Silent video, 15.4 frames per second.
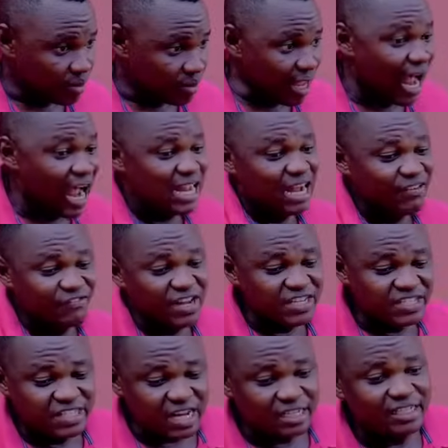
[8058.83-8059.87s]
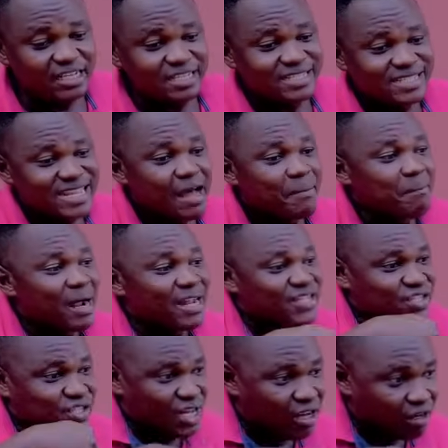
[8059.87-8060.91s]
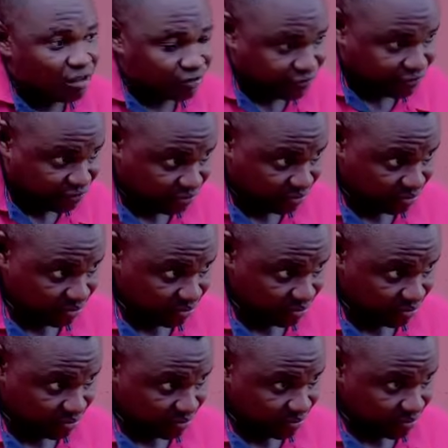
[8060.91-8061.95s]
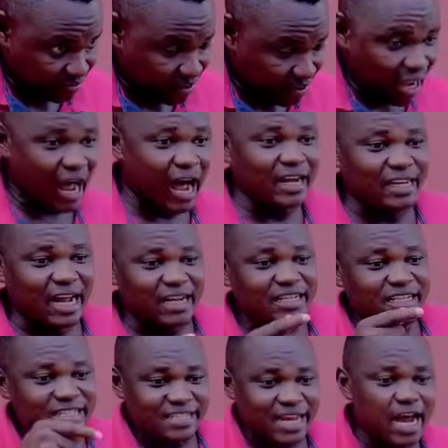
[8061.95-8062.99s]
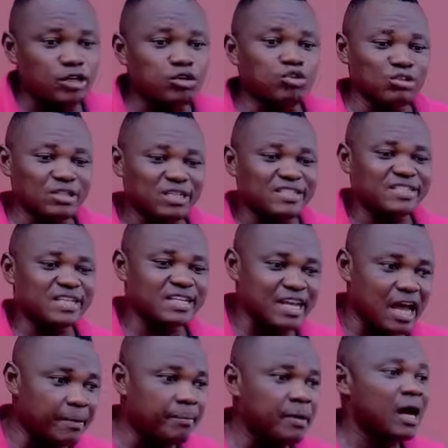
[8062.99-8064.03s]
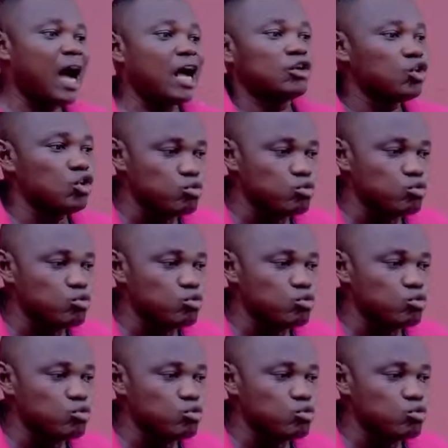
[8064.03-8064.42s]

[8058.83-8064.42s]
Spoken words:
I harvested this yam myself. And I decide who is the yam and who